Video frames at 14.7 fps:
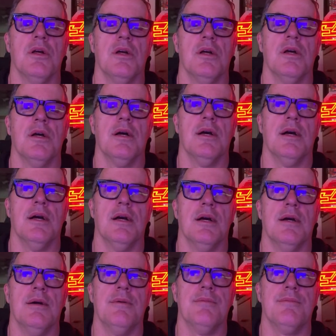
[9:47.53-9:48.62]

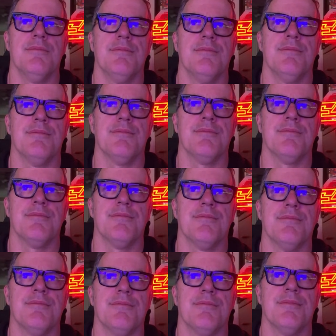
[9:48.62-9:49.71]

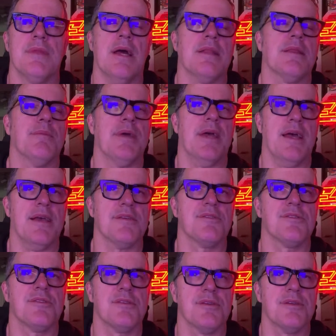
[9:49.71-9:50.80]
not the
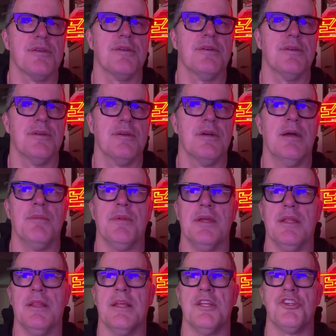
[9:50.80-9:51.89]
best. I
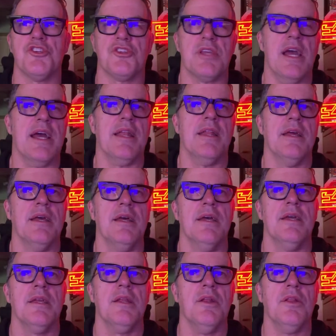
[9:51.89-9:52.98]
mean, they just had,
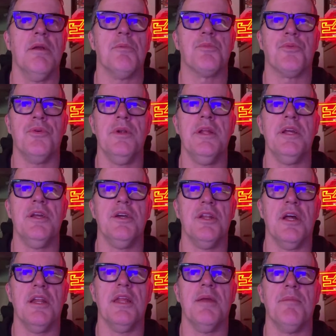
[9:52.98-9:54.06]
they were pretty good
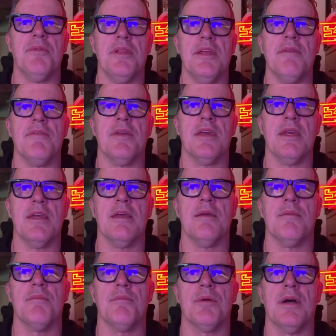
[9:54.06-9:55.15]
on MTV,
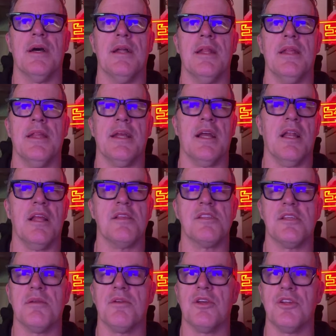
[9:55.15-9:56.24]
and they got on
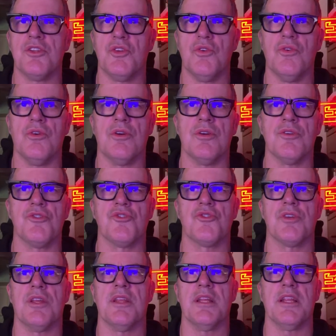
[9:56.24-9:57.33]
some good tours.
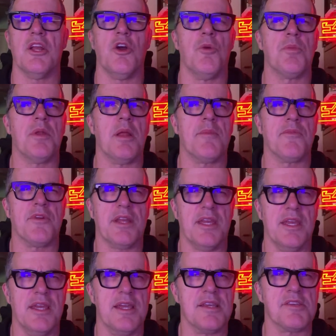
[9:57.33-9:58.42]
I think they opened up for
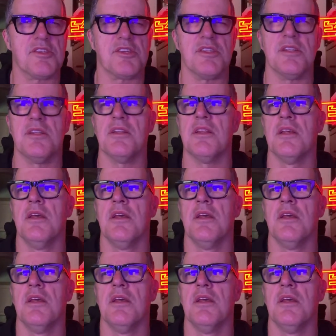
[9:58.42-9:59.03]
Kiss and